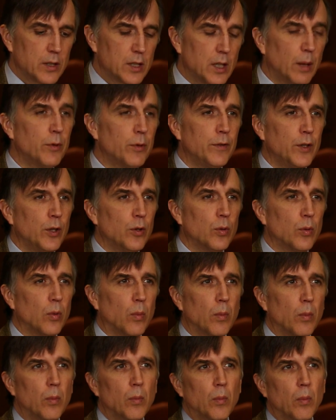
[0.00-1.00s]
Some of
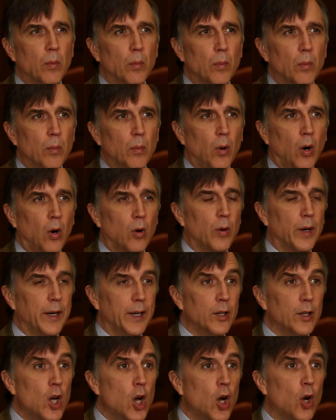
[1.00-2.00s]
you
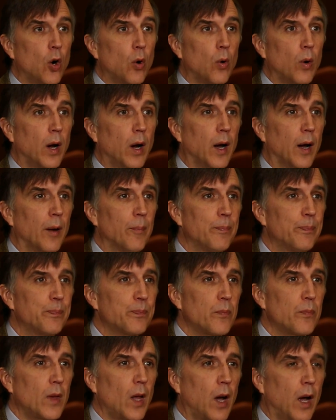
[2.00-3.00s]
already know,
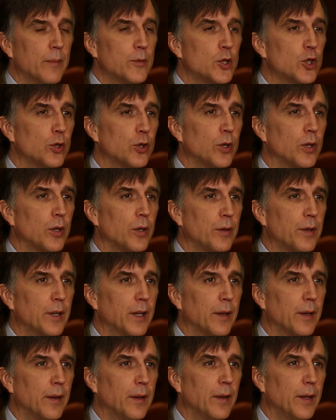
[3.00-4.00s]
I'm sure
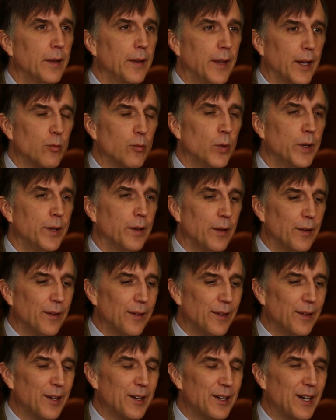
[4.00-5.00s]
that when
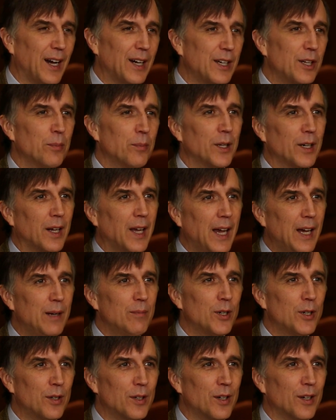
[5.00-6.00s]
the document
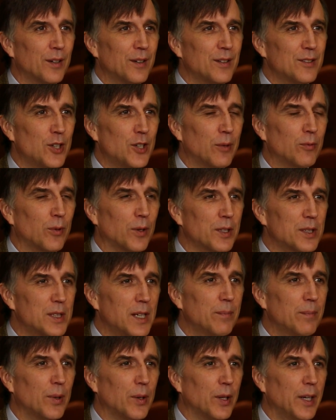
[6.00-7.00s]
came to the General
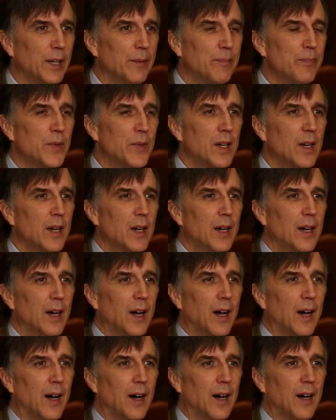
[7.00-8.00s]
Assembly,
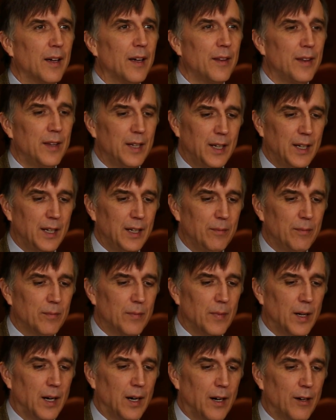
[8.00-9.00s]
the
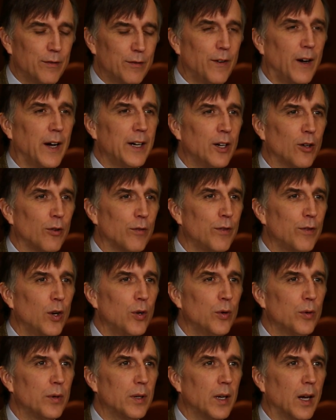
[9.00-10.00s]
final
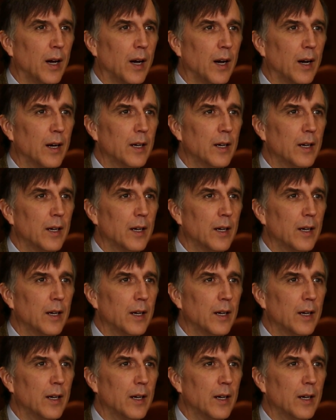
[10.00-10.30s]
vote,